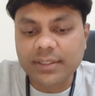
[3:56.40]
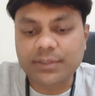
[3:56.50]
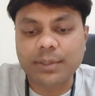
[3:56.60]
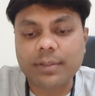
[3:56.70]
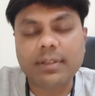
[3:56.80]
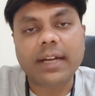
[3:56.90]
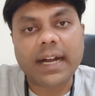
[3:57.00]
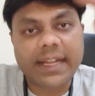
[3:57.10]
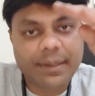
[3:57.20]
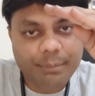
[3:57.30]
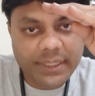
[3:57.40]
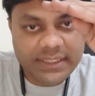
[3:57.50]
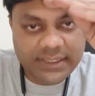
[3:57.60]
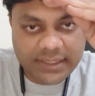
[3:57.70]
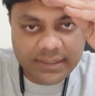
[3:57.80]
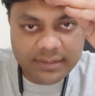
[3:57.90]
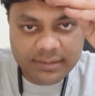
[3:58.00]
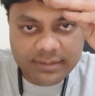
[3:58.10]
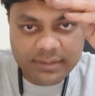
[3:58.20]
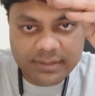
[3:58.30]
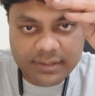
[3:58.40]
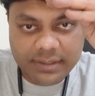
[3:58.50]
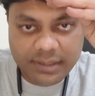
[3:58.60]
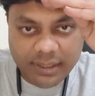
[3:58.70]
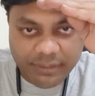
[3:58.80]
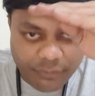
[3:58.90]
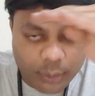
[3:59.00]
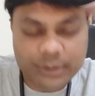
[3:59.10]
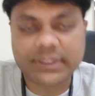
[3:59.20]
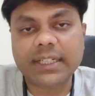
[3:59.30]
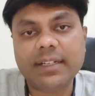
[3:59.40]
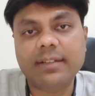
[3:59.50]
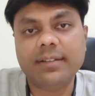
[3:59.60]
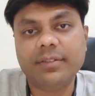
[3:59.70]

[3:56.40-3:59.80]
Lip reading: So I mention a flowchart